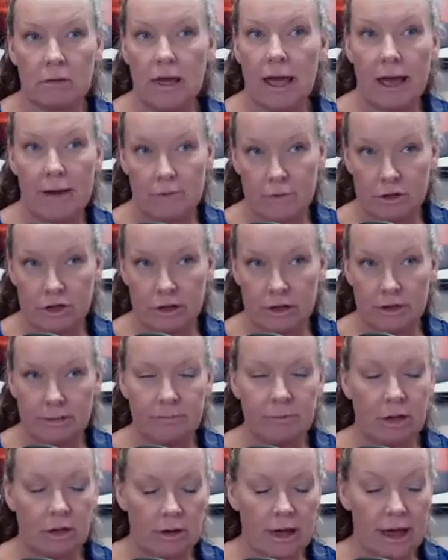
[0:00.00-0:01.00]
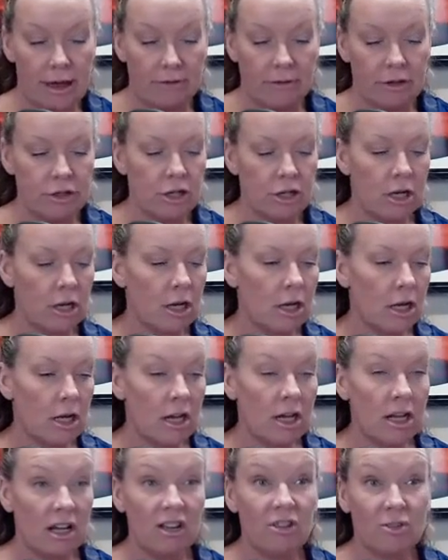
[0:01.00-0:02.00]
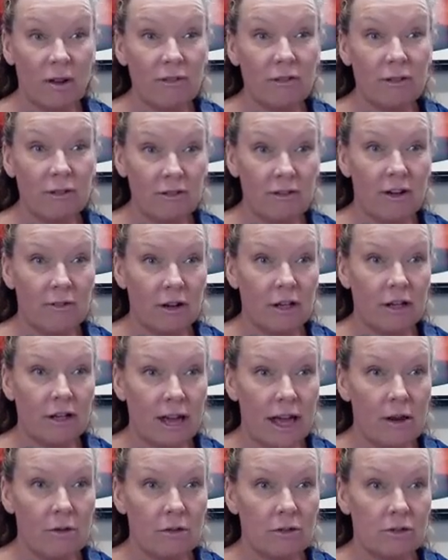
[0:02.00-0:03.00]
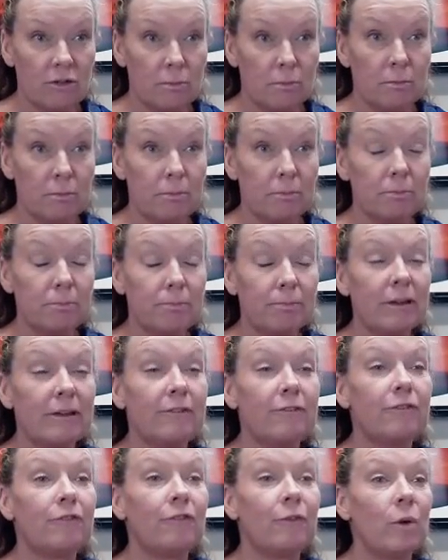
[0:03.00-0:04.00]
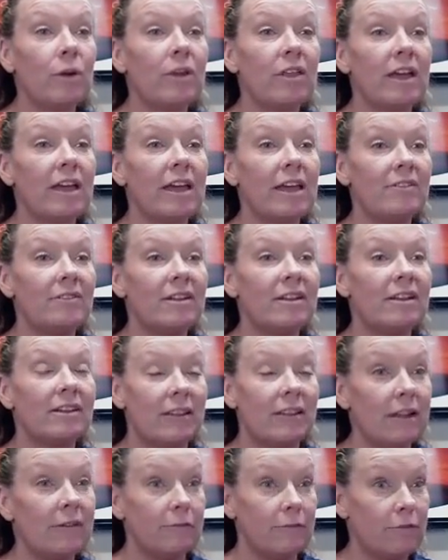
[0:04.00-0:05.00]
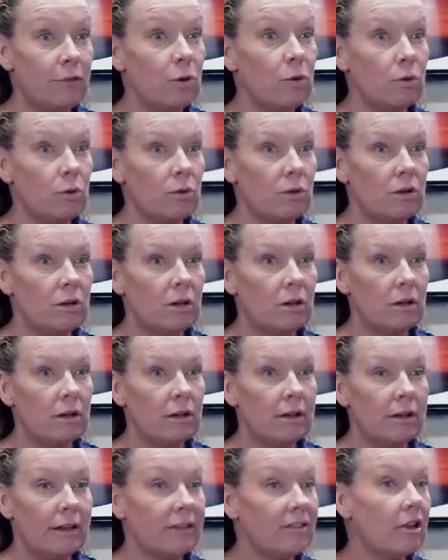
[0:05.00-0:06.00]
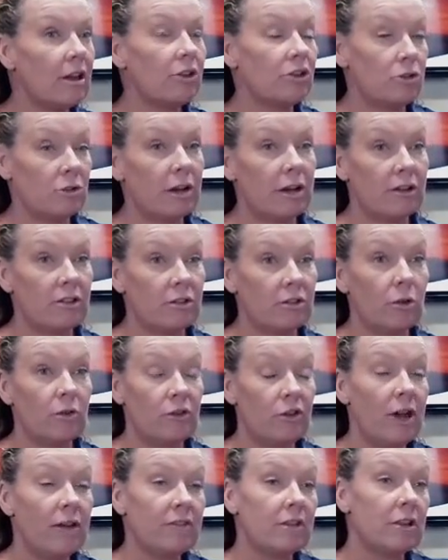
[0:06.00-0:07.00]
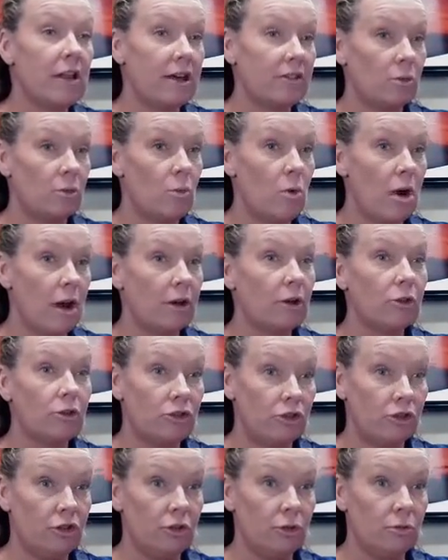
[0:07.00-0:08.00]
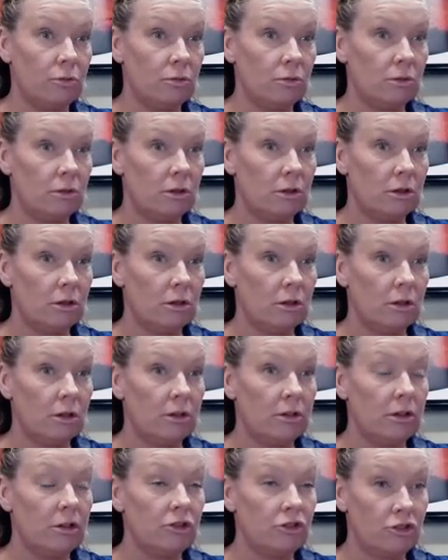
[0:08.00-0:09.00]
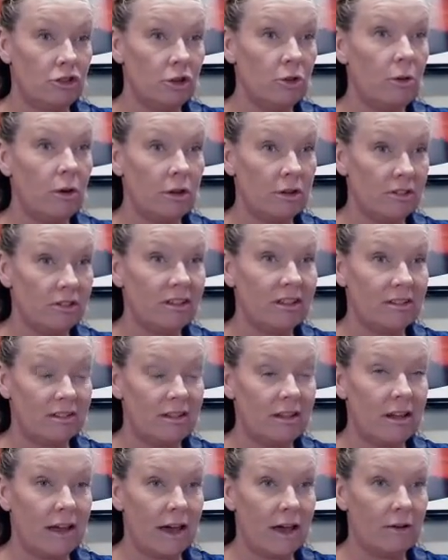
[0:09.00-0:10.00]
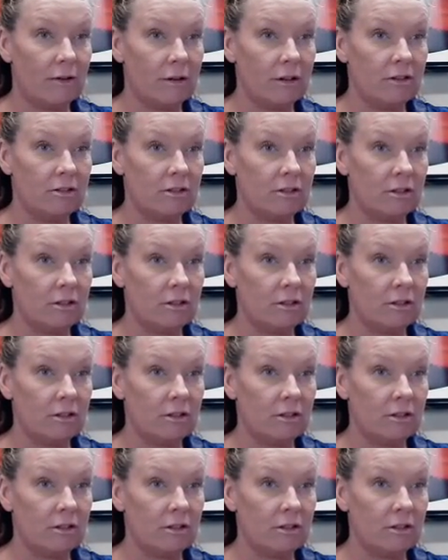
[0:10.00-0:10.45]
average is roughly 500 calories before they even, and food. That's not drinks. So if you have a glass of wine or two, there's 260 calories.